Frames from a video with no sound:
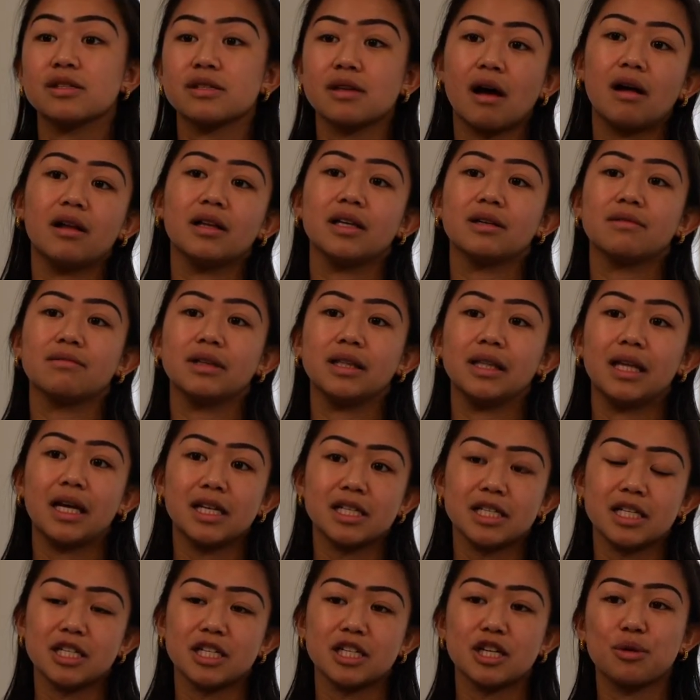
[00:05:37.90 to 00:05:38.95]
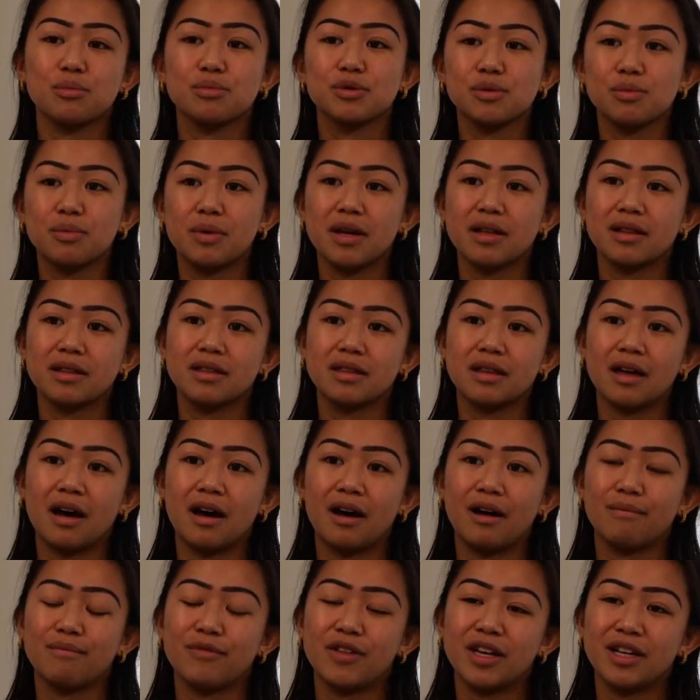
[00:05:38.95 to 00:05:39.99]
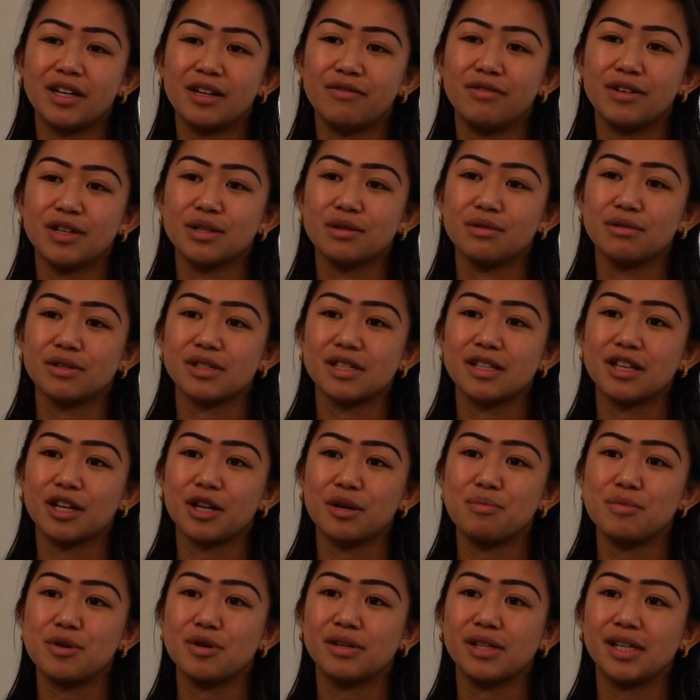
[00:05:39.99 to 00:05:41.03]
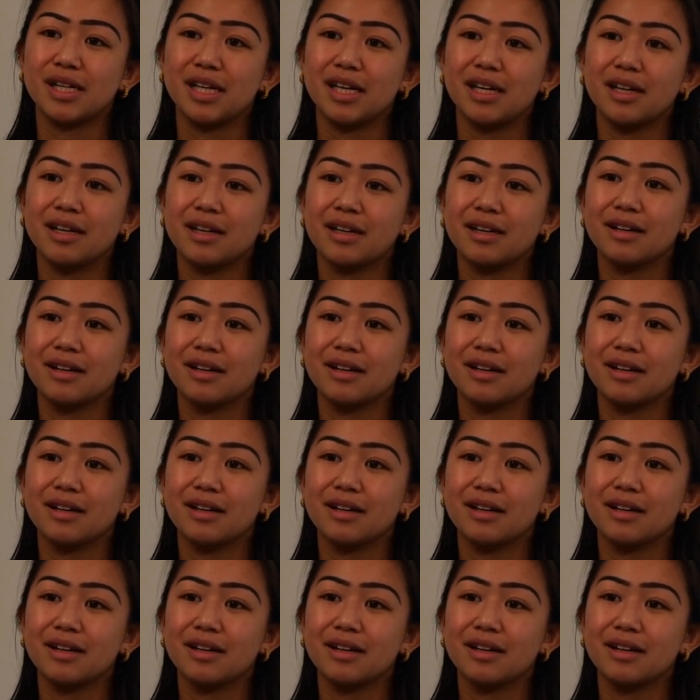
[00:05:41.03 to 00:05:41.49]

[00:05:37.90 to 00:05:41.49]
solid relationships with the individuals in the community.